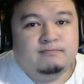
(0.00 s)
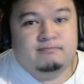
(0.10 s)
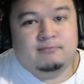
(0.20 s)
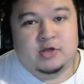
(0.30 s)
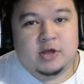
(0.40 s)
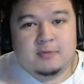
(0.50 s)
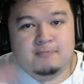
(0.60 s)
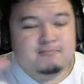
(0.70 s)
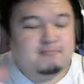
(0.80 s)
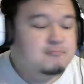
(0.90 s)
So,
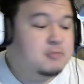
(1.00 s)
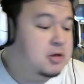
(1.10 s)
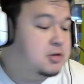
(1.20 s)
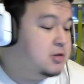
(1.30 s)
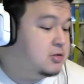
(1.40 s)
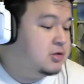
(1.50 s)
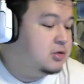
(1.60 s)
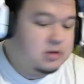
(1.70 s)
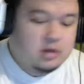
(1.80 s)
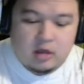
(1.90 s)
excuses.
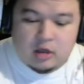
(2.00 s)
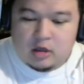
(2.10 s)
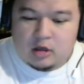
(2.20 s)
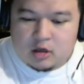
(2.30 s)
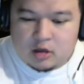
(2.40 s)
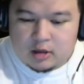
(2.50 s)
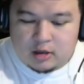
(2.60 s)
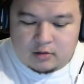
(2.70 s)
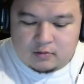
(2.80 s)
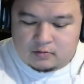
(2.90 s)
All right.
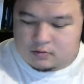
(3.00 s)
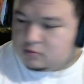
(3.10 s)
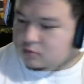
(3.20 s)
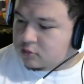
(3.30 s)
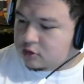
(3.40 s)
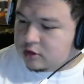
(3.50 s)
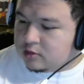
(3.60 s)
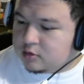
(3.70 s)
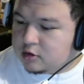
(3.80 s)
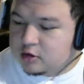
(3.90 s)
Time
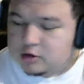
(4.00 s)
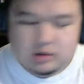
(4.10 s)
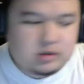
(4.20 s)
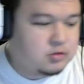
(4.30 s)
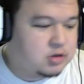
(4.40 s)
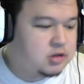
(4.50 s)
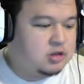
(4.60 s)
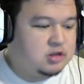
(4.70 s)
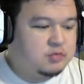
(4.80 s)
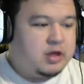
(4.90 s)
to see what's in
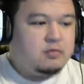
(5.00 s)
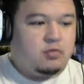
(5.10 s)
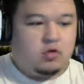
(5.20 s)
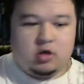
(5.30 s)
this bad boy.